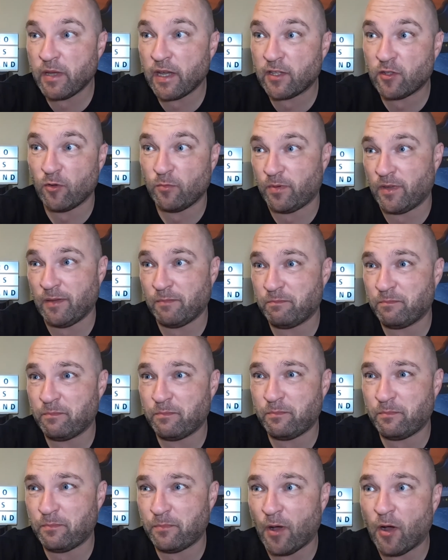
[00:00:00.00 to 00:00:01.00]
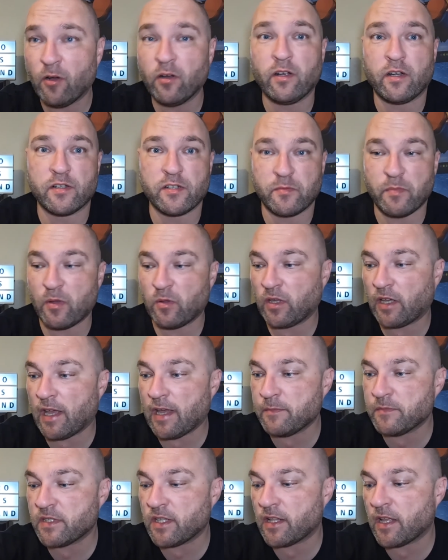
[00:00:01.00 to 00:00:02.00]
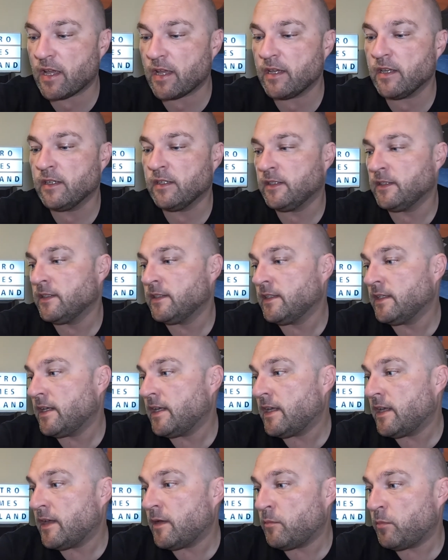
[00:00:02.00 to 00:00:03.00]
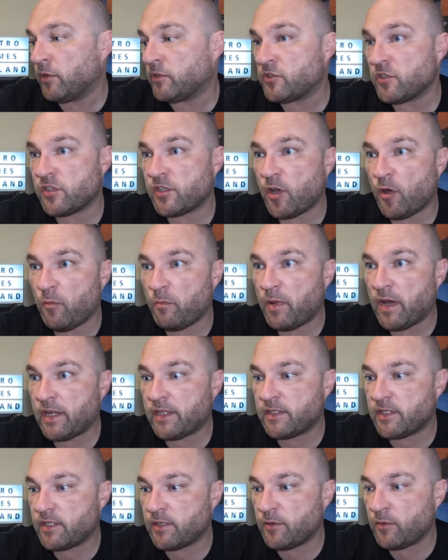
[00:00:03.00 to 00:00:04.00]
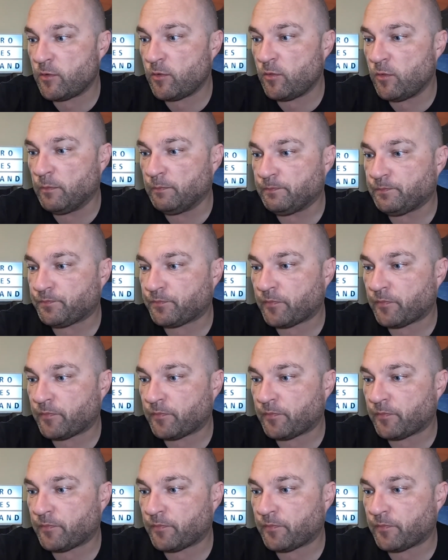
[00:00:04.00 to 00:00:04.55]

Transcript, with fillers: Picked up a bonkers amount of games today. But just going back to,